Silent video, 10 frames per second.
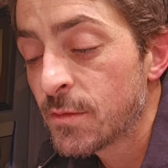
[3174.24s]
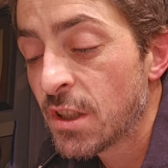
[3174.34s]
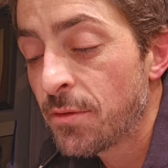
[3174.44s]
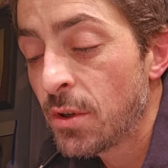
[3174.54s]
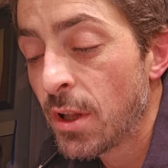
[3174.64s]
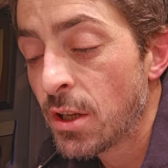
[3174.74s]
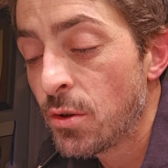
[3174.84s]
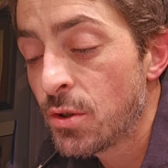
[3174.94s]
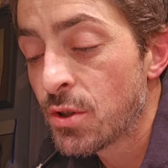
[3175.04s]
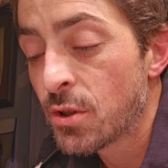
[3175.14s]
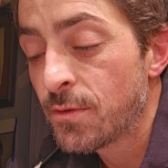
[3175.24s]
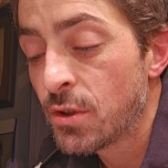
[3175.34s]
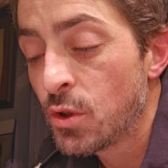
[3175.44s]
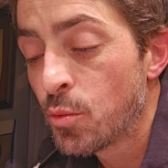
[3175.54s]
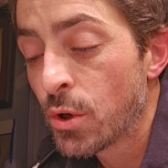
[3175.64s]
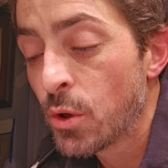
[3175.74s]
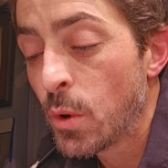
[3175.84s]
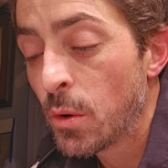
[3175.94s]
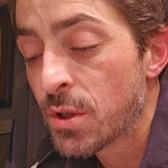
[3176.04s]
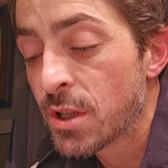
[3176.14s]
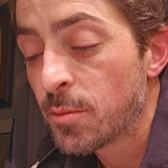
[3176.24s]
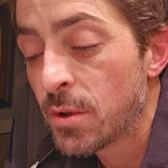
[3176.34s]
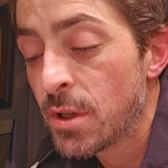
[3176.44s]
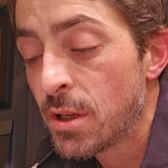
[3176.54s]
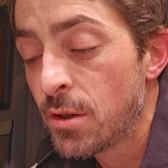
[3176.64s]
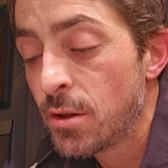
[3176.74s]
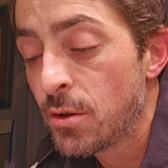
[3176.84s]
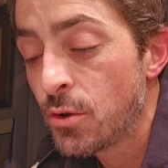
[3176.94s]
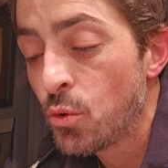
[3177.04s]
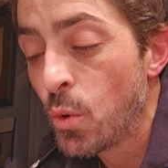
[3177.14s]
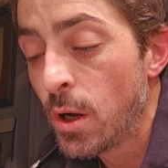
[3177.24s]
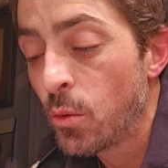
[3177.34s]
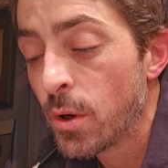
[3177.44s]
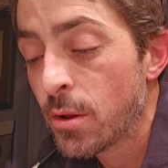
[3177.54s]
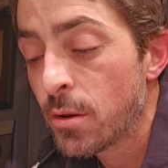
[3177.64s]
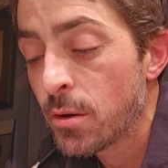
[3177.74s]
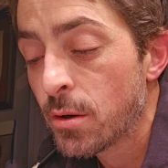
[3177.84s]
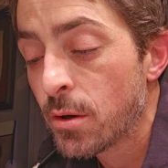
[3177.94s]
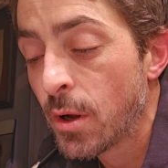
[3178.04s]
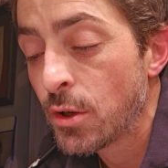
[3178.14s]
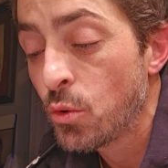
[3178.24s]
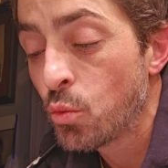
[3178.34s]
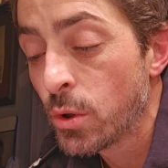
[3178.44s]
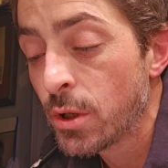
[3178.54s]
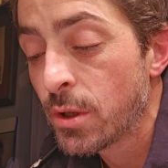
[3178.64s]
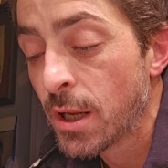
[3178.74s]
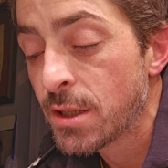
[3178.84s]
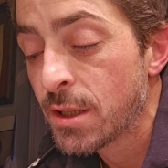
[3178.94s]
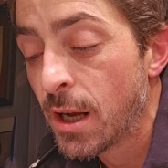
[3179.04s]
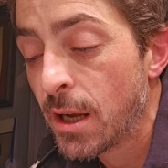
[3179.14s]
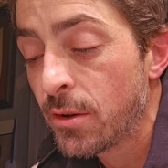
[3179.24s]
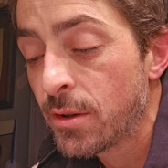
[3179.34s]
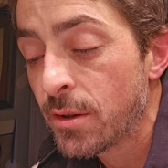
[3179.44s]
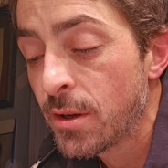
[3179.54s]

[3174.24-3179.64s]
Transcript: I feel like you deserve to do pretty well with something that you do well with. I do really good nice tile. And